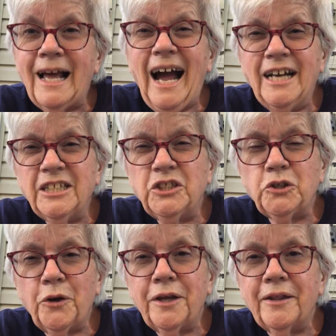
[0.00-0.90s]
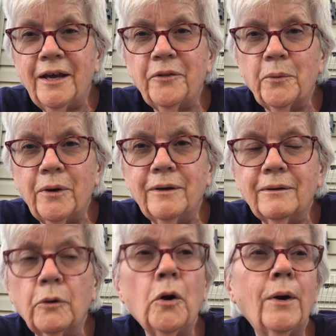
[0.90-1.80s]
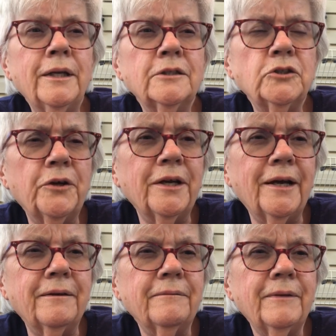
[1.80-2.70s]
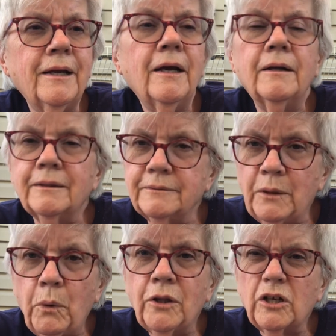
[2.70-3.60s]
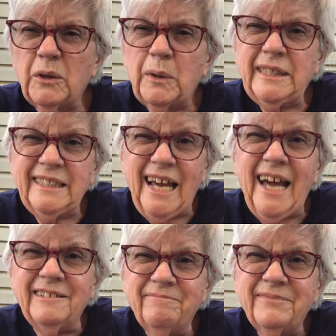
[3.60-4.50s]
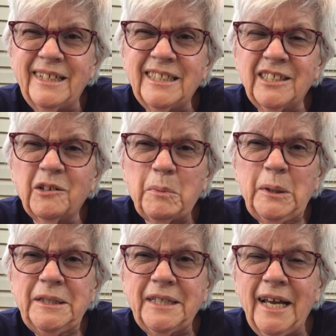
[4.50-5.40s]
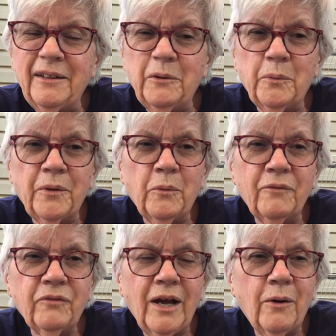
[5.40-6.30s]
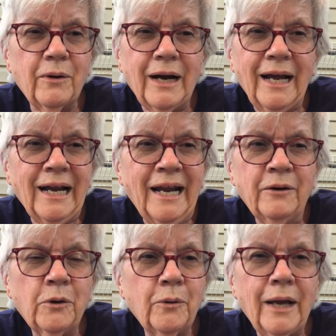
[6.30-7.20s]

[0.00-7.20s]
I did show you the other one. Oh, no, I didn't show you yet. The one looked pretty sad. It did look pretty sad, the one flower. I don't know.